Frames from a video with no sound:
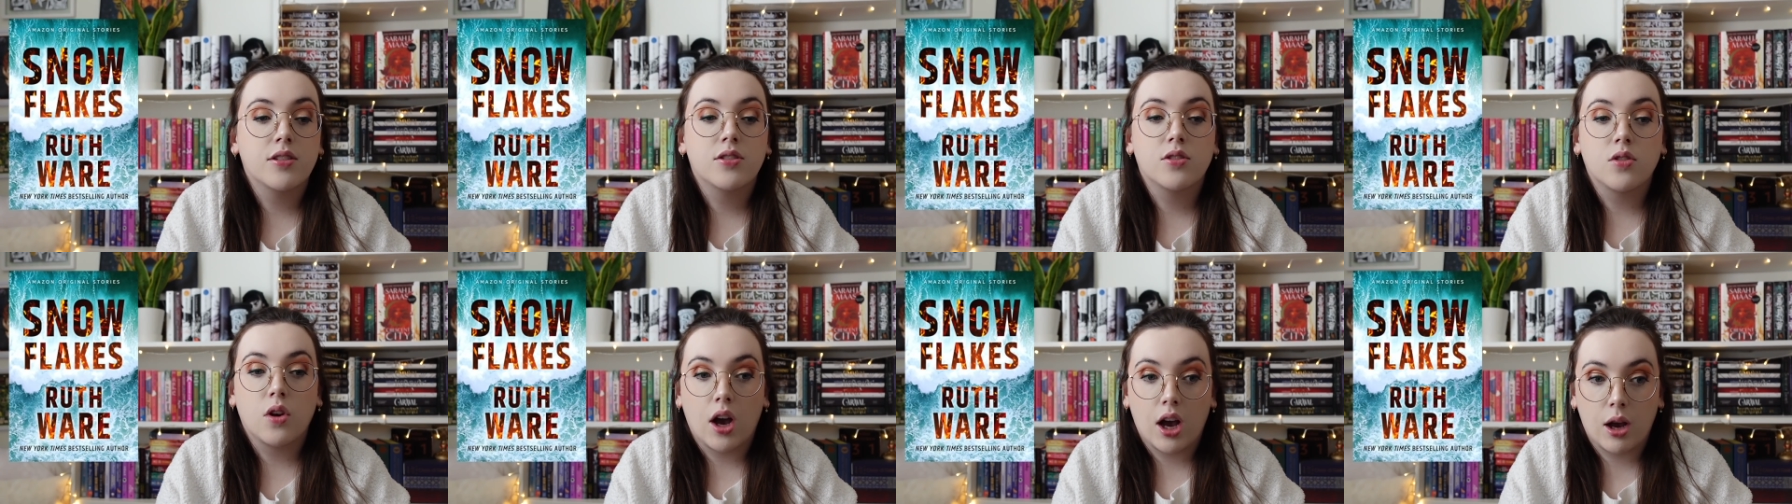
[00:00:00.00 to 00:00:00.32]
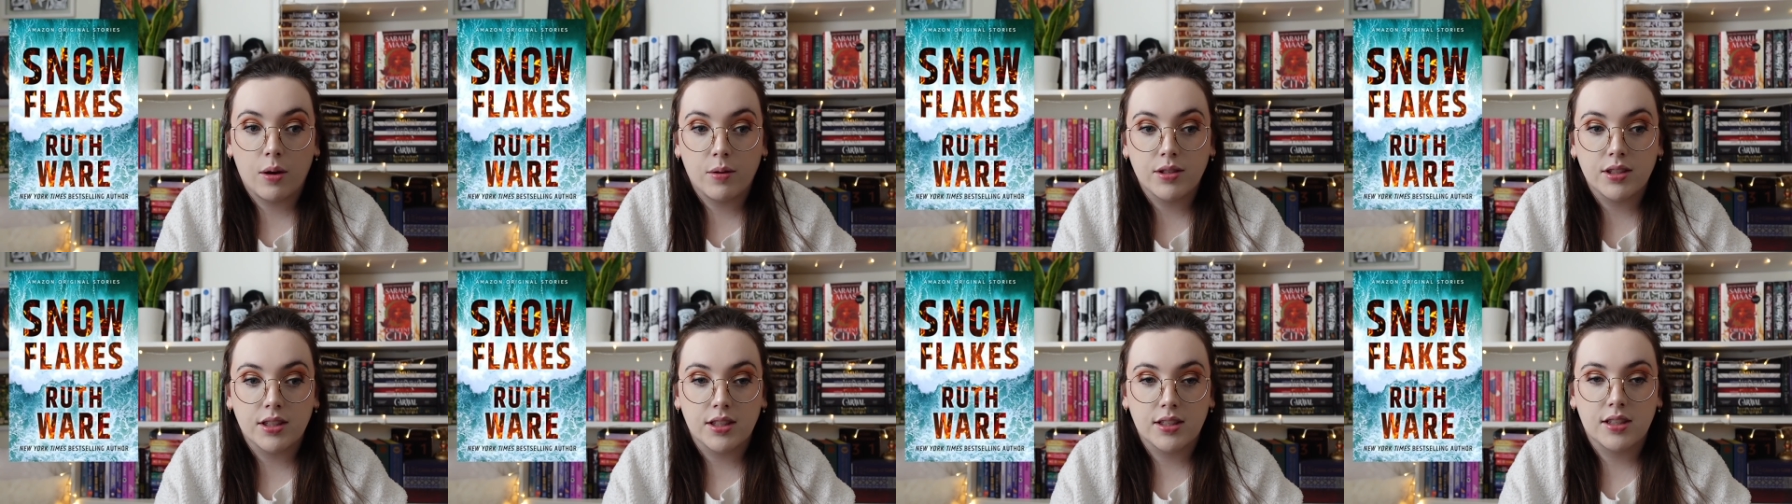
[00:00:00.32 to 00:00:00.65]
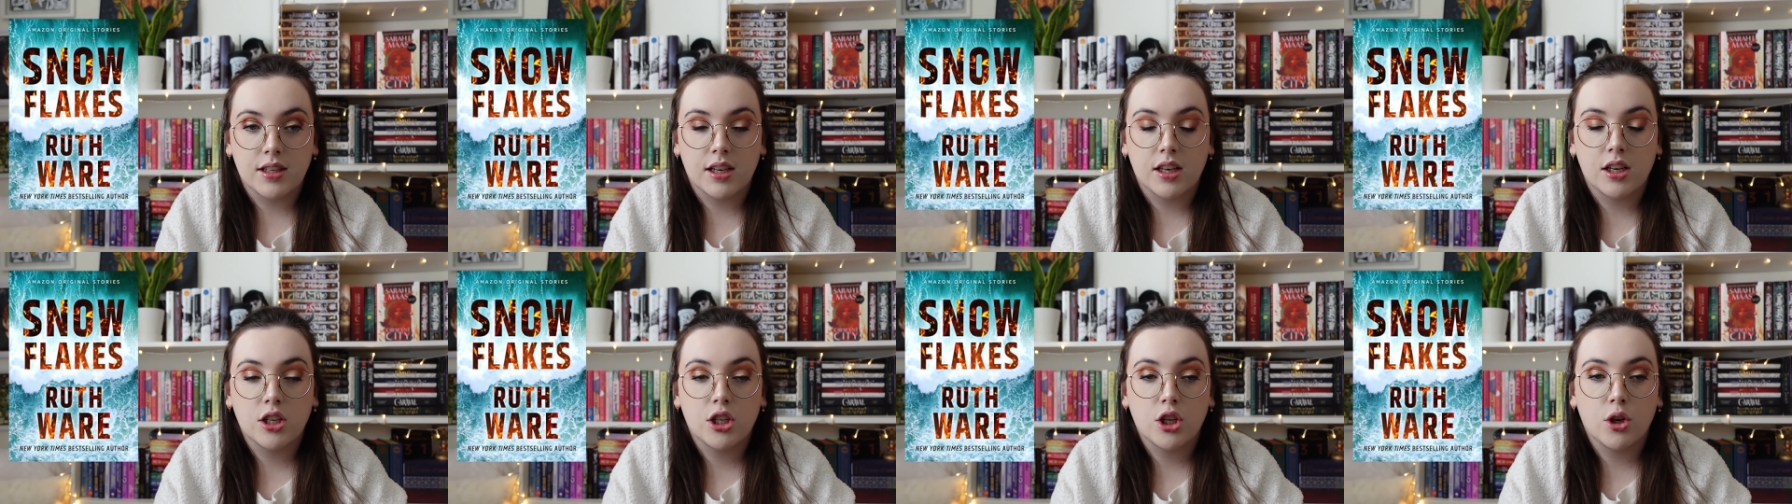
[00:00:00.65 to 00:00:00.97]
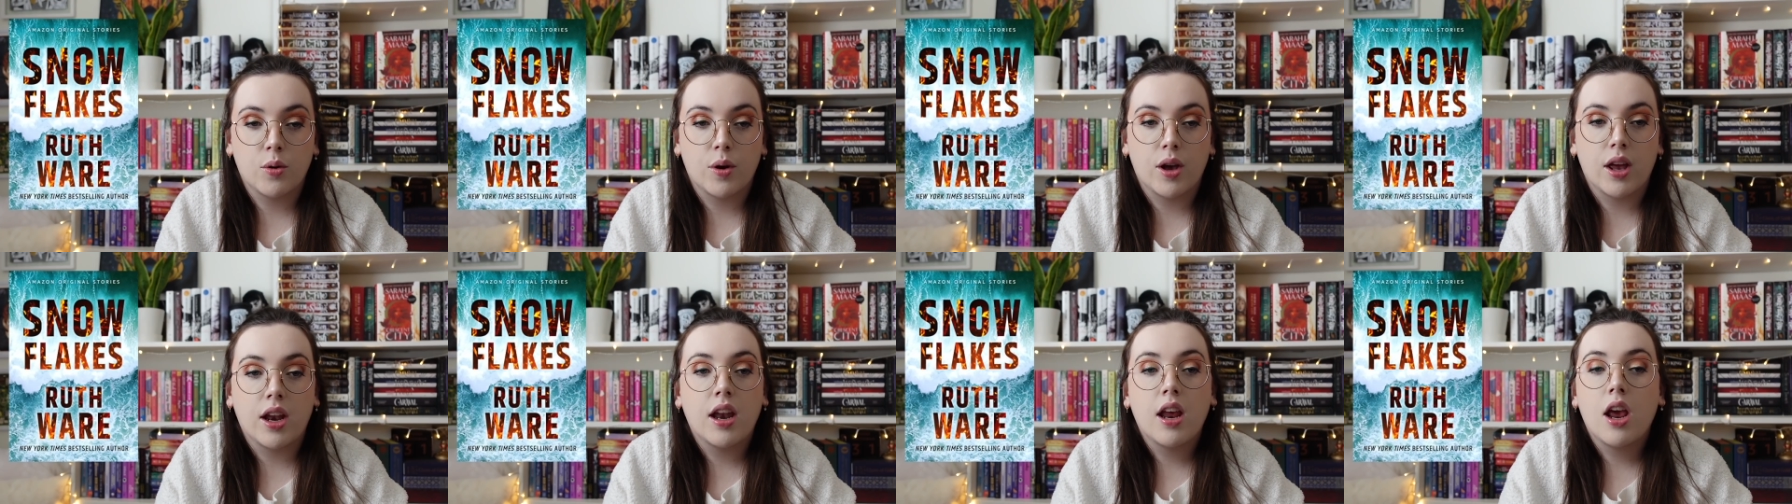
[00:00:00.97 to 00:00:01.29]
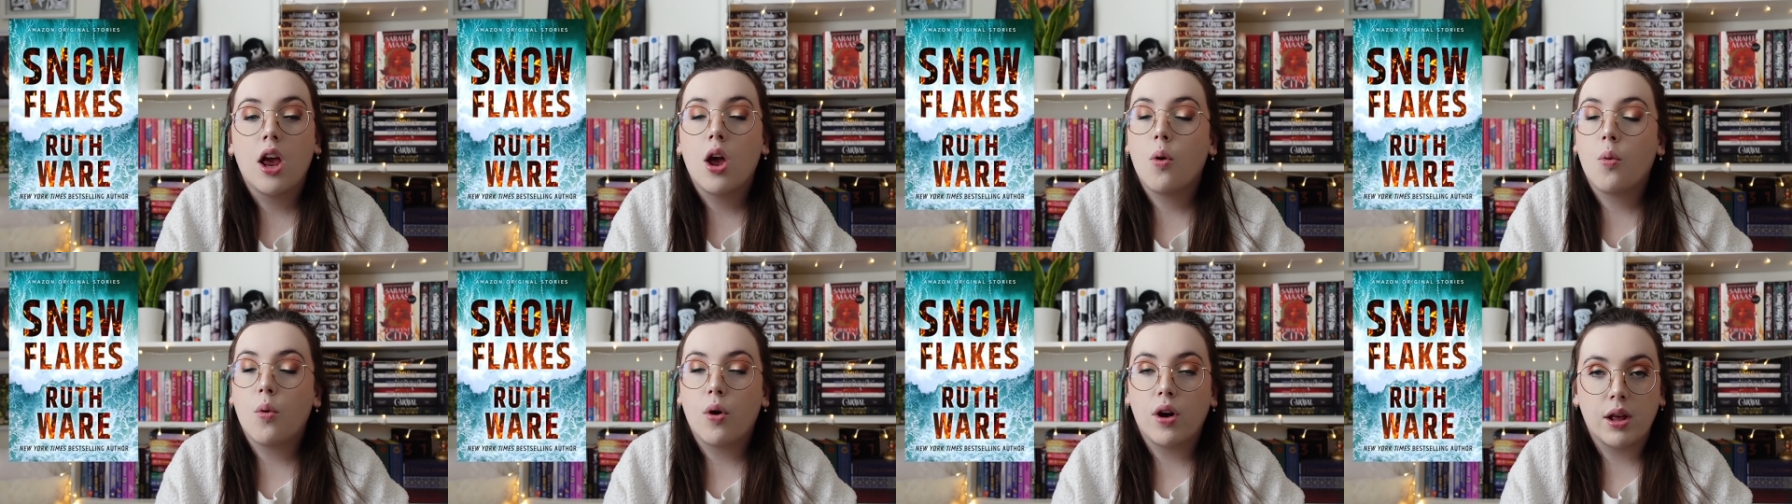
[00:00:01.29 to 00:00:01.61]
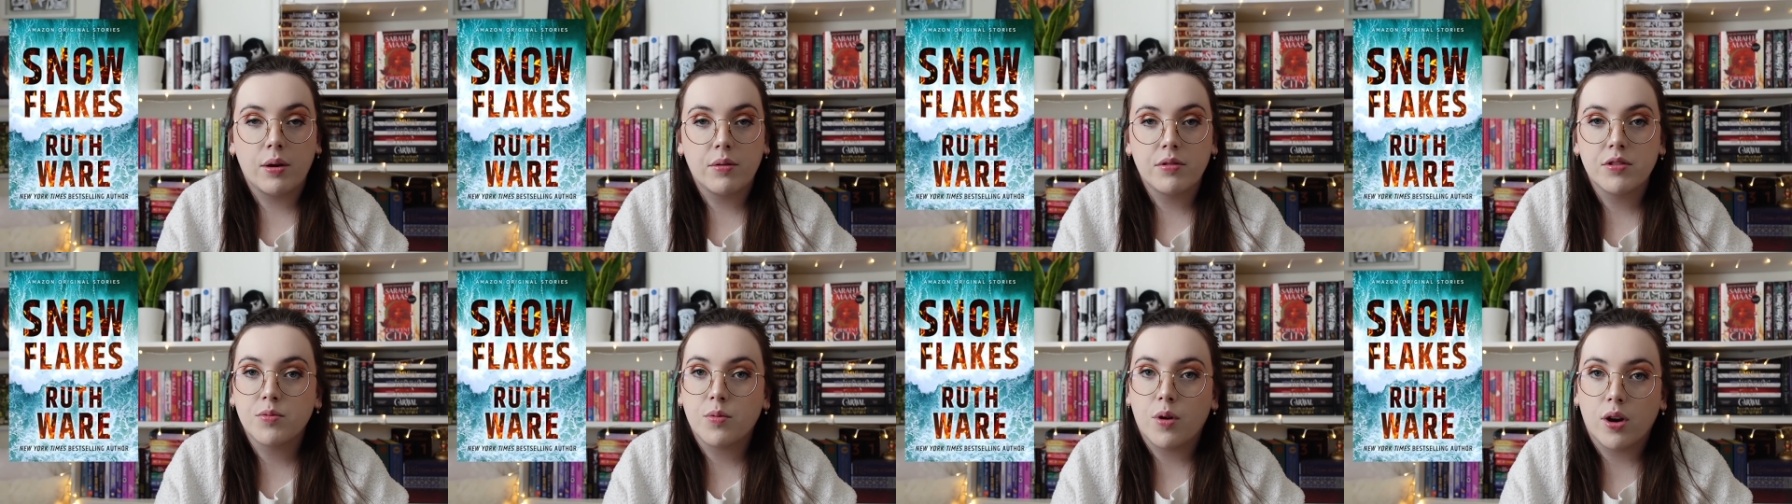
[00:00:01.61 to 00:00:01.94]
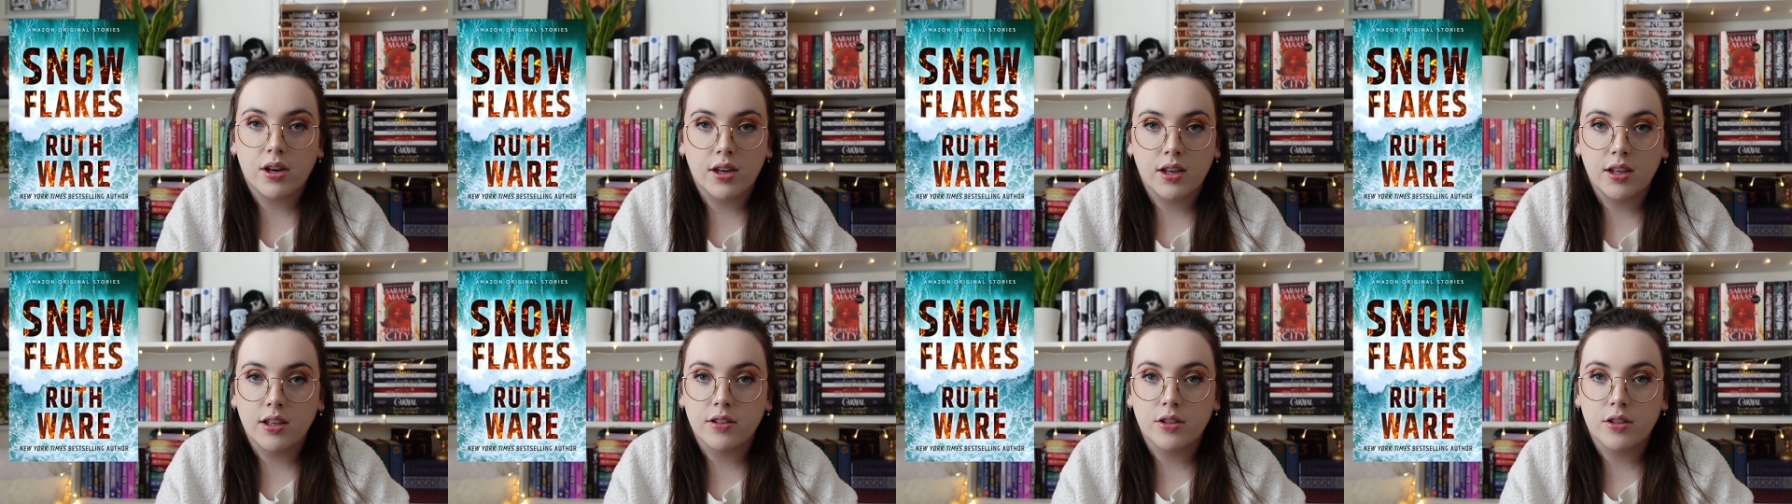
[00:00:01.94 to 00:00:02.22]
So I was listening to it while I was walking